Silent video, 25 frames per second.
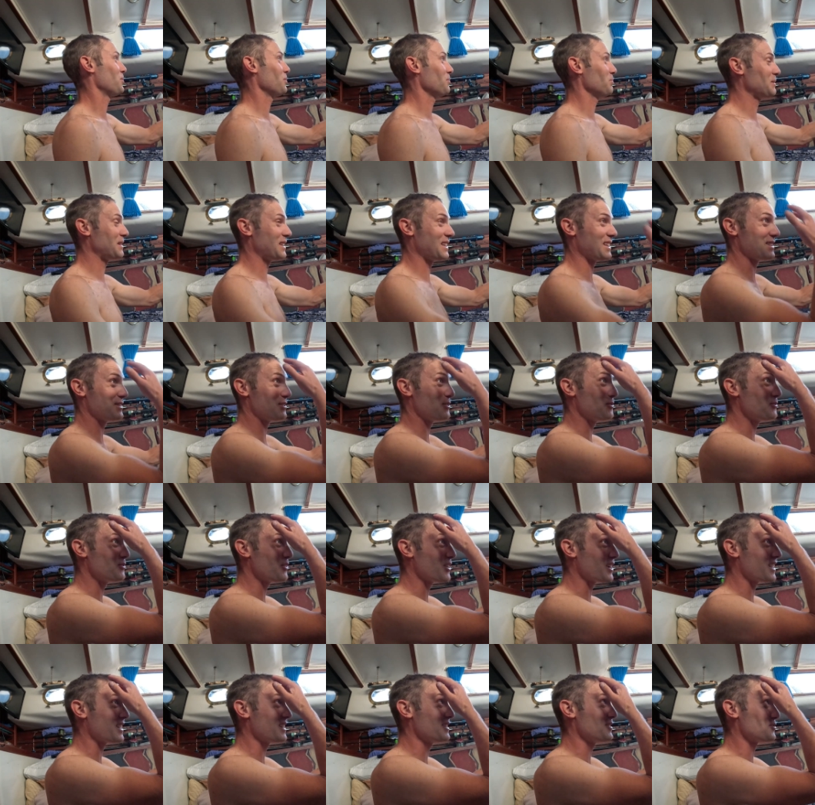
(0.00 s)
Well, because you
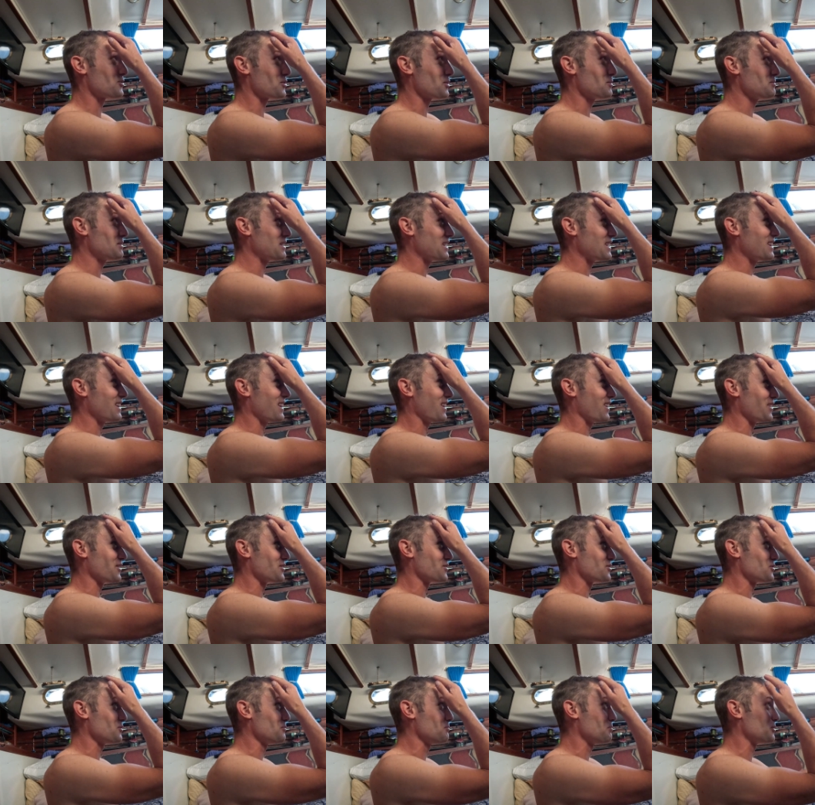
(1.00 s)
fucking trimmed it
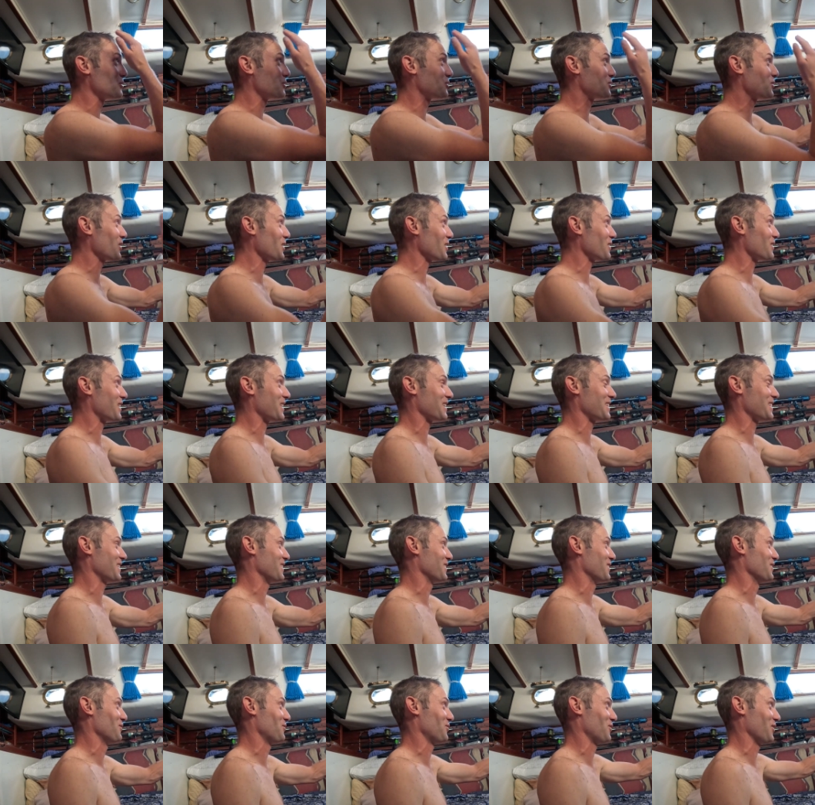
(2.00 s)
all super short right
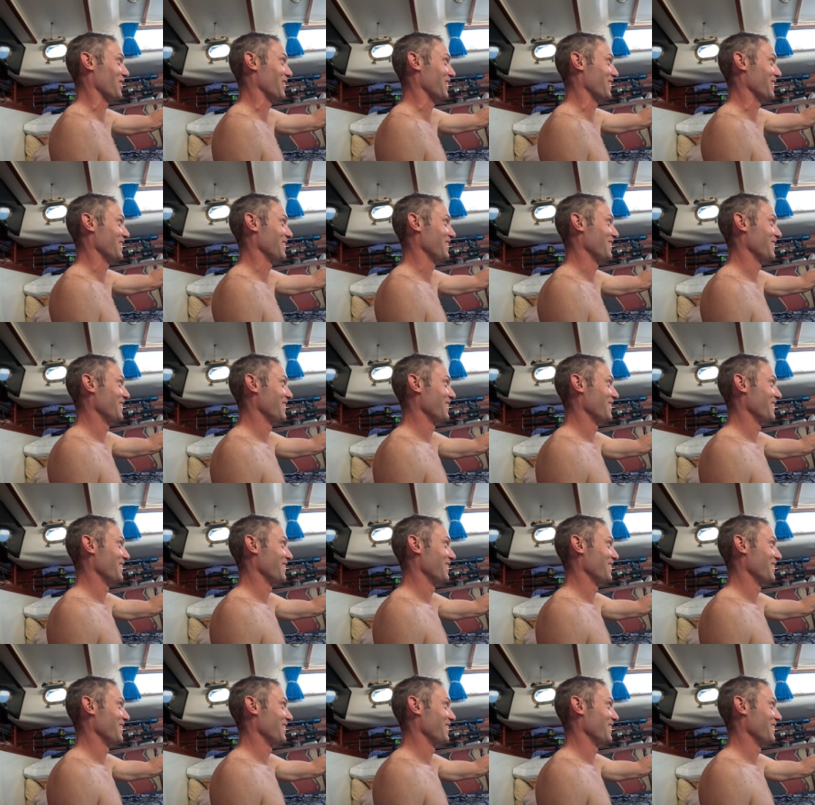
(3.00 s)
there in the front.